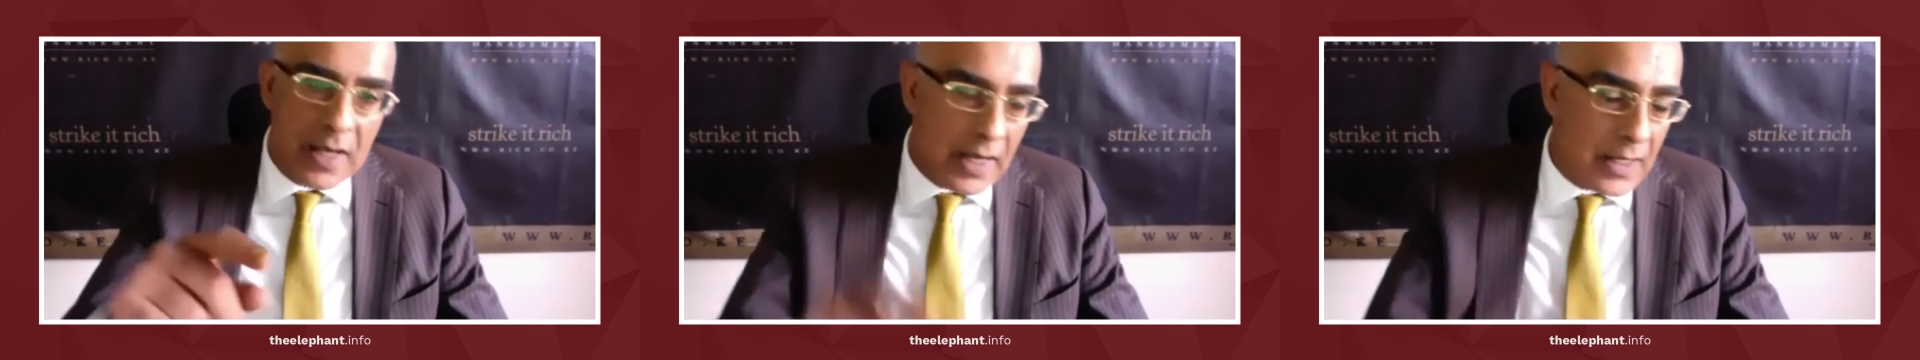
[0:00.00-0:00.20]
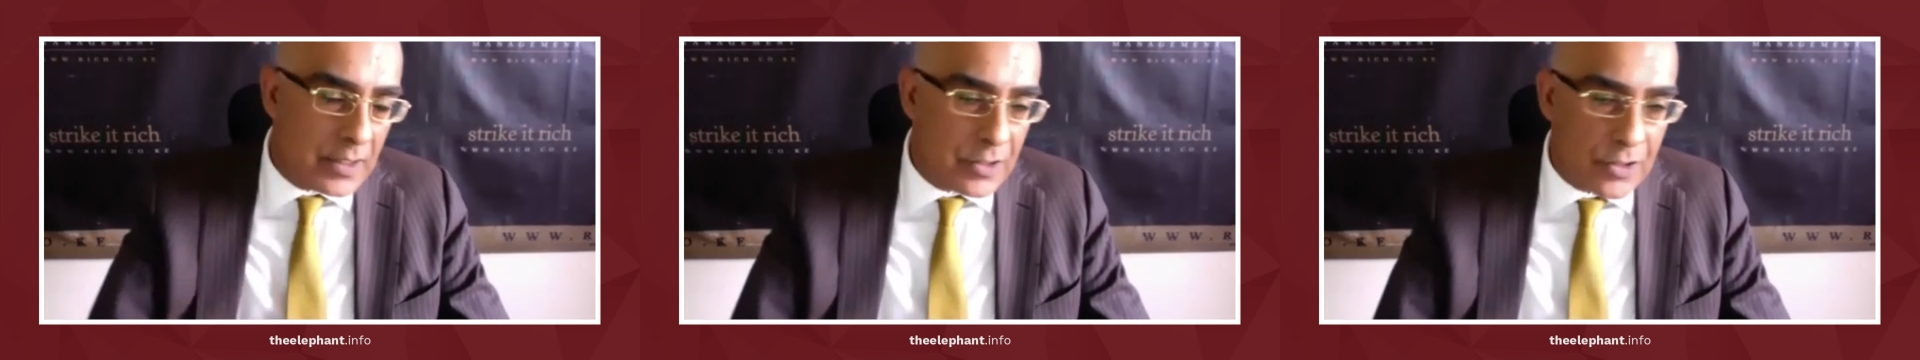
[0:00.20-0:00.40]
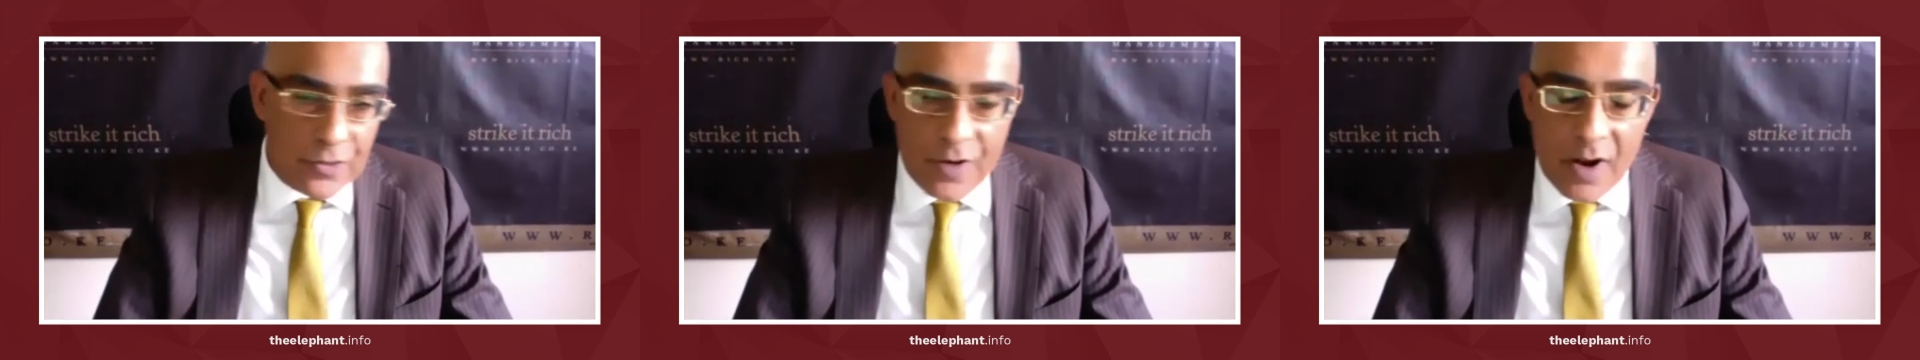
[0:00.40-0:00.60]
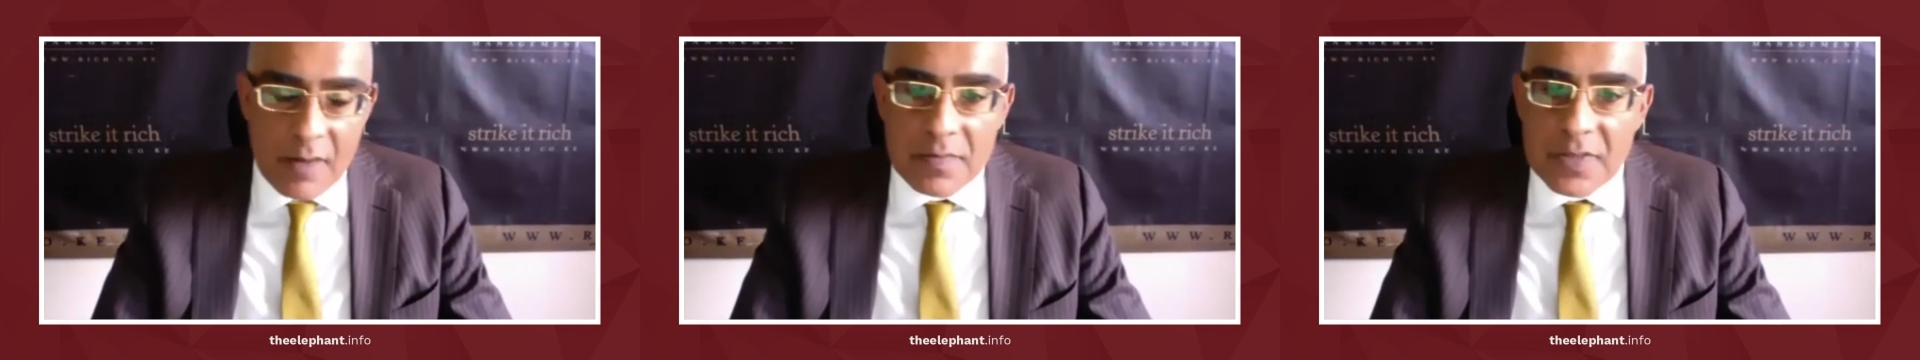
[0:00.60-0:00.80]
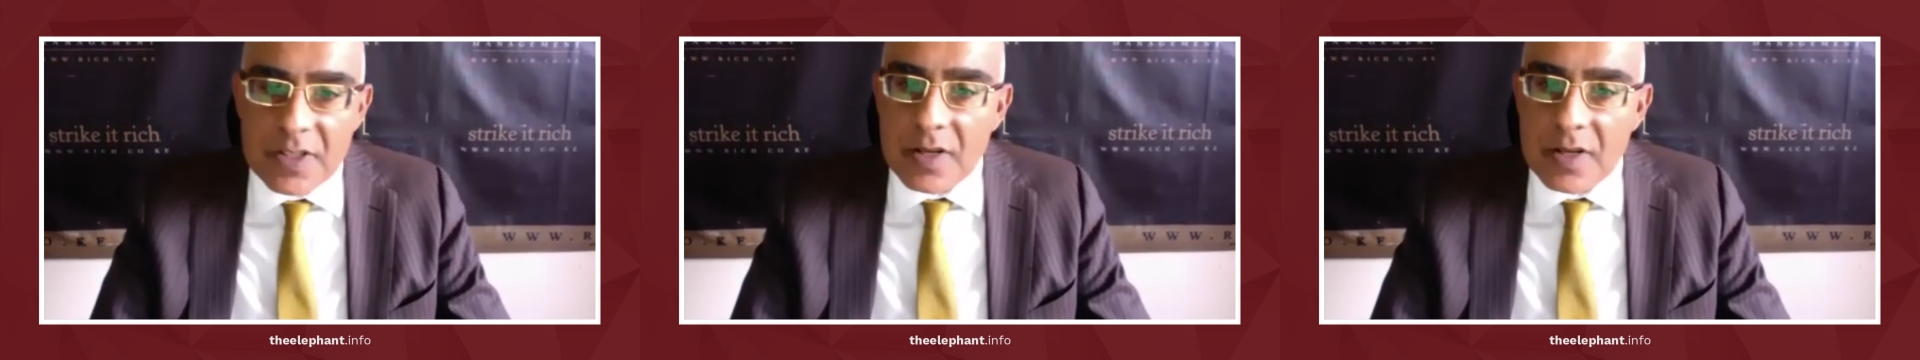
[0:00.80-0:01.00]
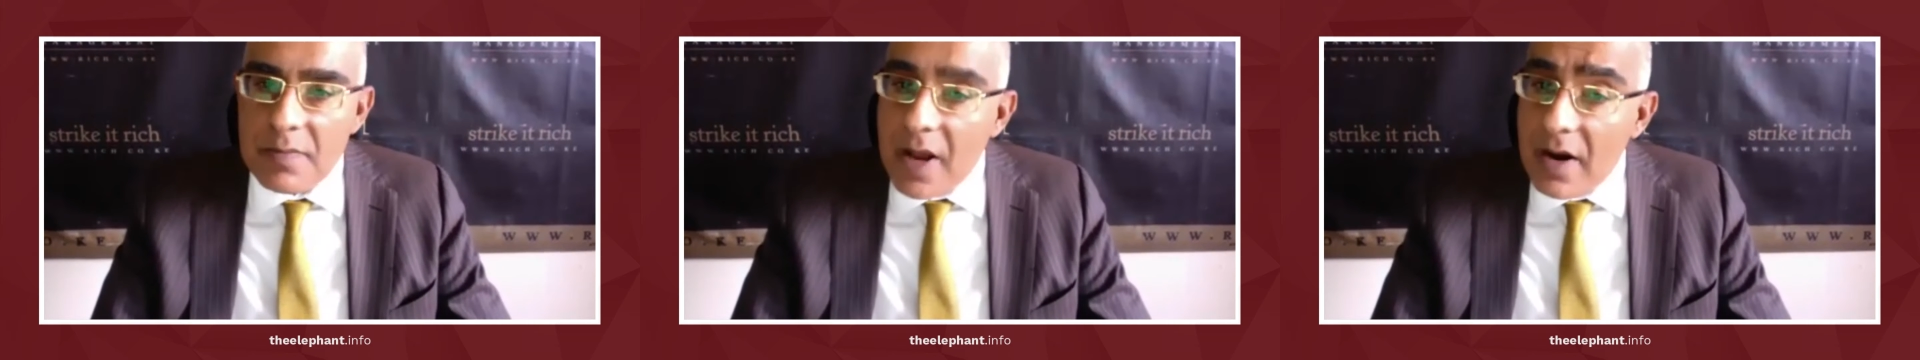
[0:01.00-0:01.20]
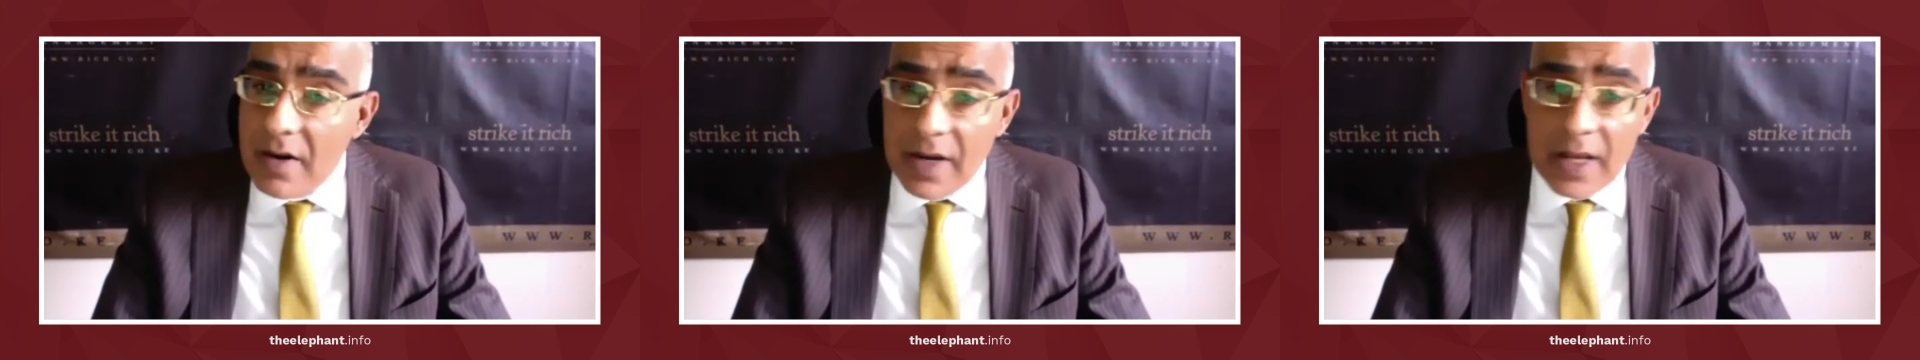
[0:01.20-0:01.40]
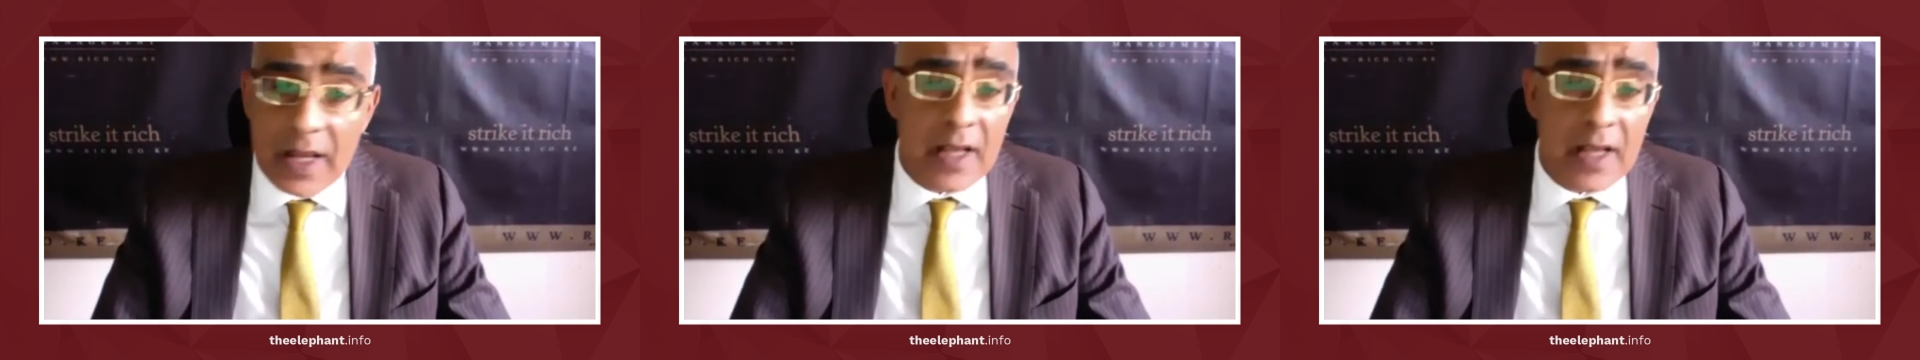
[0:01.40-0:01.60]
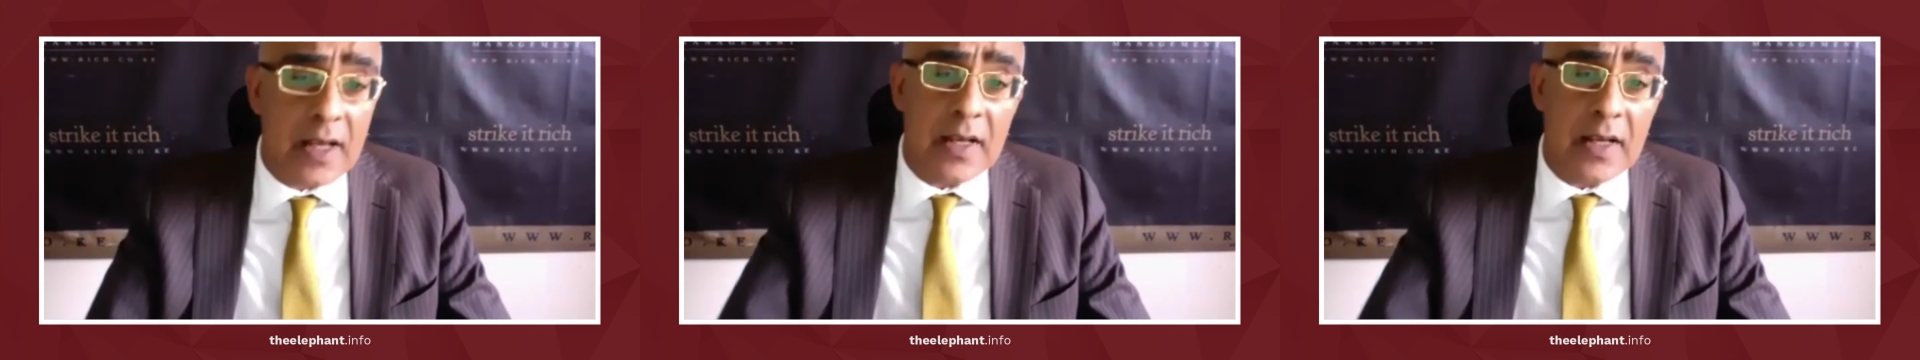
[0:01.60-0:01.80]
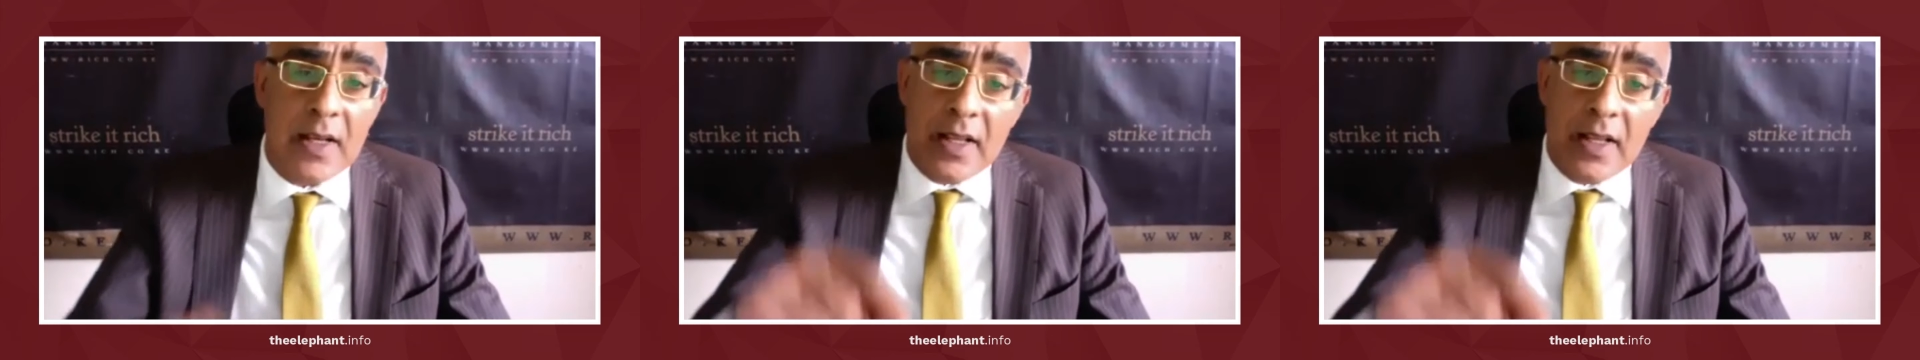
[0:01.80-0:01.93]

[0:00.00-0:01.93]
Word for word: it's Trump's America,